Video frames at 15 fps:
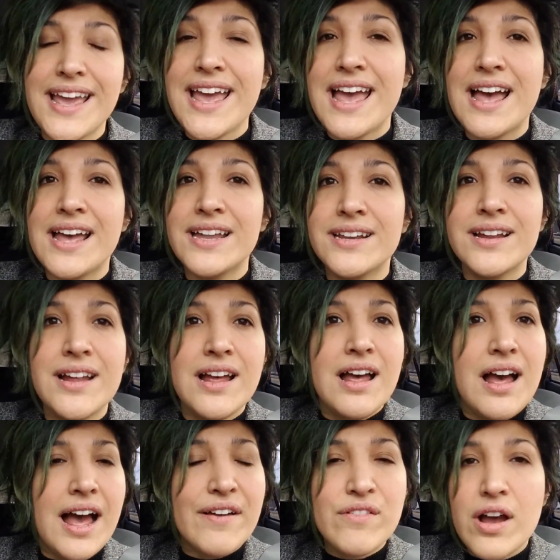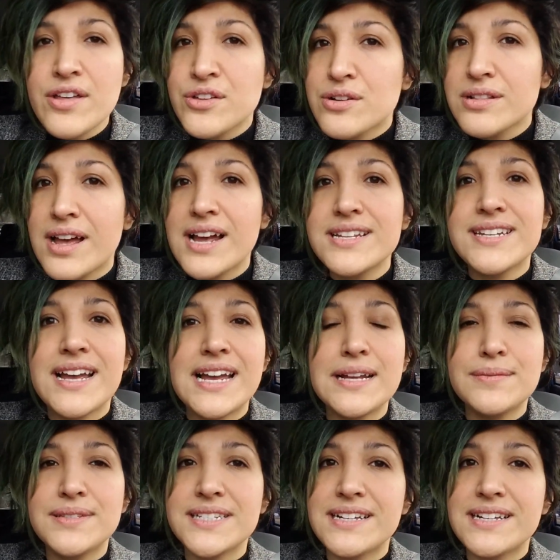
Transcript: and I've gone there a lot of times.